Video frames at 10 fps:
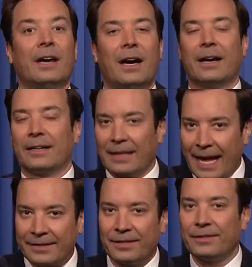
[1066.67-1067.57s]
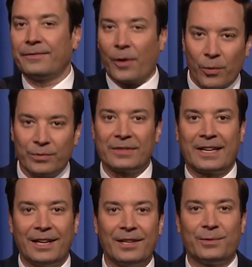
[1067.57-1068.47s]
Uh, glasses, phones,
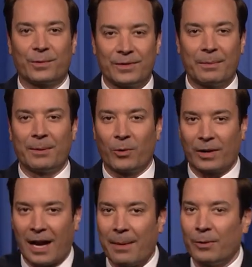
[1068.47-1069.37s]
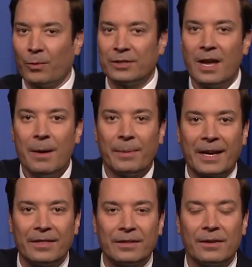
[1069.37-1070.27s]
keys were some of the more common ones. But
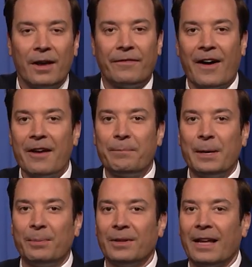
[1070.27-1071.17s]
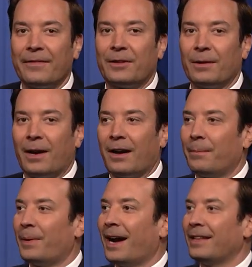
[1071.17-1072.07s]
get this: five people left
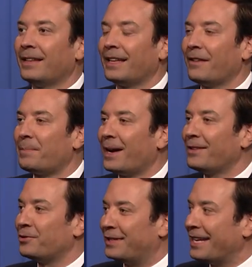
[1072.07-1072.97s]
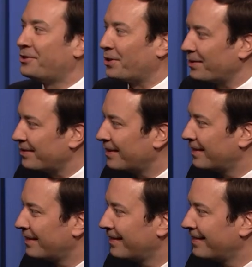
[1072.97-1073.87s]
uh, behind. They left behind their dentures. Uh,